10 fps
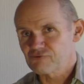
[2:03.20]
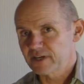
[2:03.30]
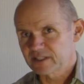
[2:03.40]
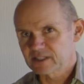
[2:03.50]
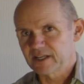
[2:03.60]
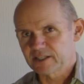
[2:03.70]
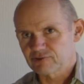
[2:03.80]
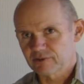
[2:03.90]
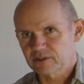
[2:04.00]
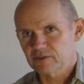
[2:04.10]
raises
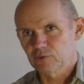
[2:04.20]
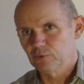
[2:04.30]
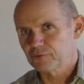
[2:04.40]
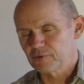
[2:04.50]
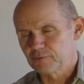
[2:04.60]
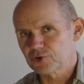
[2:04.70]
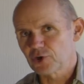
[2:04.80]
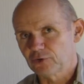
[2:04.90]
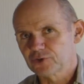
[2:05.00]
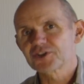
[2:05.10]
Lazarus, all from
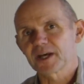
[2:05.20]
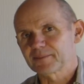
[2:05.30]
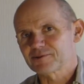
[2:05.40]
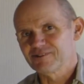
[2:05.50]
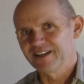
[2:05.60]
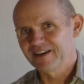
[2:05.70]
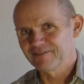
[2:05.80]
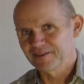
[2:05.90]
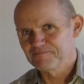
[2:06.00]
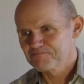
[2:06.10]
John chapter
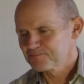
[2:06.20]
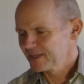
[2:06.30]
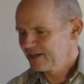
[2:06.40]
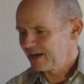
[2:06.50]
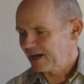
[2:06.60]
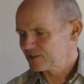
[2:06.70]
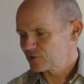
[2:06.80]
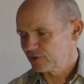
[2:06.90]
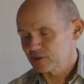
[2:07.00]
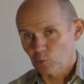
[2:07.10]
11. And
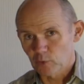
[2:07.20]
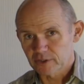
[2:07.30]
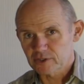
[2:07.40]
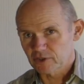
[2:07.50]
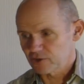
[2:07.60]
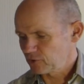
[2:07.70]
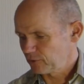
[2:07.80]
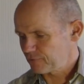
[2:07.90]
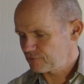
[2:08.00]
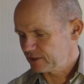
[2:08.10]
so there's a word search on
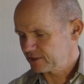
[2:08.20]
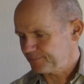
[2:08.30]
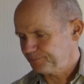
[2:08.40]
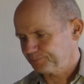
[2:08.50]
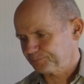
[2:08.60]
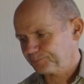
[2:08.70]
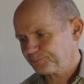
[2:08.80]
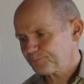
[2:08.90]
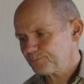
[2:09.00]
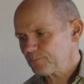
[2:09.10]
the front,
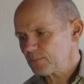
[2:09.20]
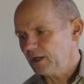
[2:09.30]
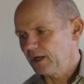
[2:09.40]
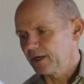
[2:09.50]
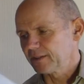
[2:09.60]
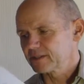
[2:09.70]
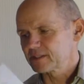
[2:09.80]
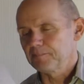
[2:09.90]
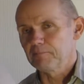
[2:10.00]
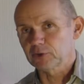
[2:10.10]
uh, there's
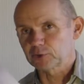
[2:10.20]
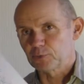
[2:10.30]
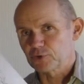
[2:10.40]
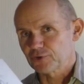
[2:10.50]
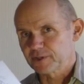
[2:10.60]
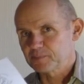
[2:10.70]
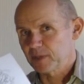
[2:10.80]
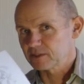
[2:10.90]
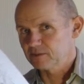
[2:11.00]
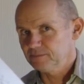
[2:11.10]
a multiple choice
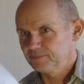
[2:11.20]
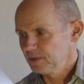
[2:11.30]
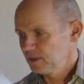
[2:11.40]
puzzle,